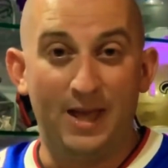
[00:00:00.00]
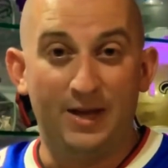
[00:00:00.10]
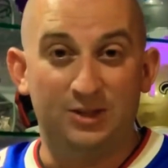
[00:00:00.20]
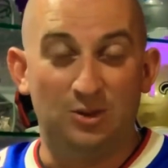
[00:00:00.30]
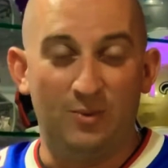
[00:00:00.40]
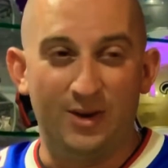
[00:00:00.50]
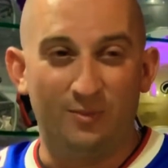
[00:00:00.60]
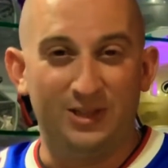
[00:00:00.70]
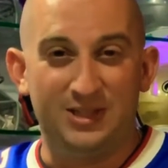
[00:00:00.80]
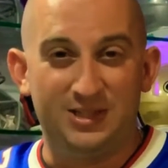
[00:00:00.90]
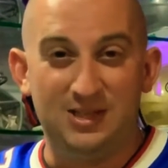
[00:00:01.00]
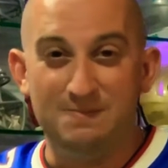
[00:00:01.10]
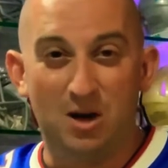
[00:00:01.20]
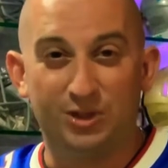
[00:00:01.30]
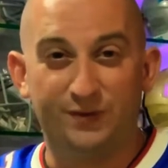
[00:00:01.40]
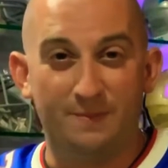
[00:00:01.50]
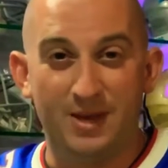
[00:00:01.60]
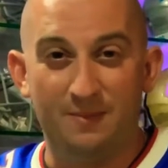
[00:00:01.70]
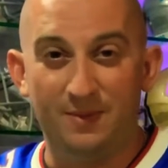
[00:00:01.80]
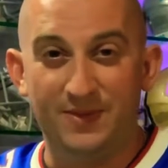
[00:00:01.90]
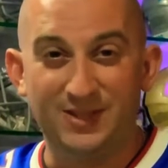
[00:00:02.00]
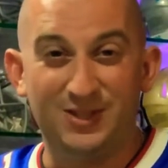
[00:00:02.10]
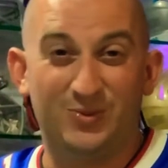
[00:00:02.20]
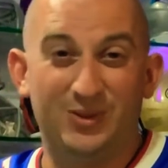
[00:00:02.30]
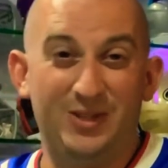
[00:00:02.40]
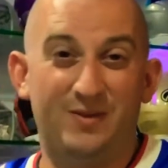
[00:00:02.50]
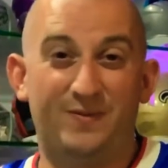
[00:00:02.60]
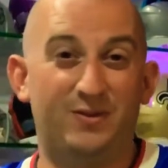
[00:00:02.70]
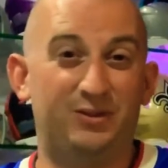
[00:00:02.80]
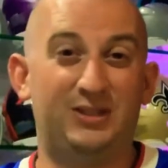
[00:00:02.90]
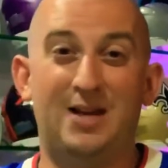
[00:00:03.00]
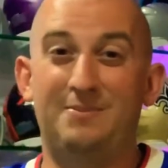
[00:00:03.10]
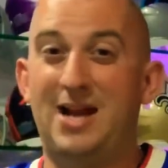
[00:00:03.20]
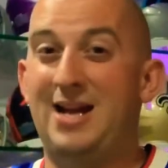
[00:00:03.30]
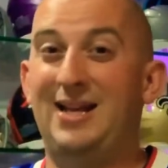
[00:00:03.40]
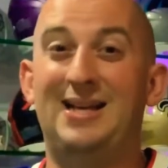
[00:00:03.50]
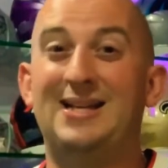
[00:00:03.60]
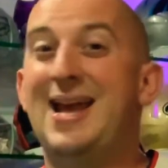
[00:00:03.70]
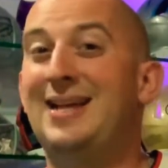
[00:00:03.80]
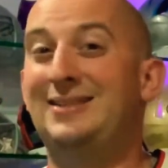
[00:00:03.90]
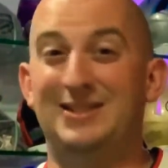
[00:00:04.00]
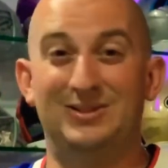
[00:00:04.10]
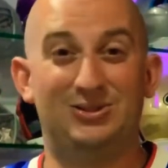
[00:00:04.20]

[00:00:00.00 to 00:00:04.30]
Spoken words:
So we didn't really see much from him, and this is really the first time kind of connecting.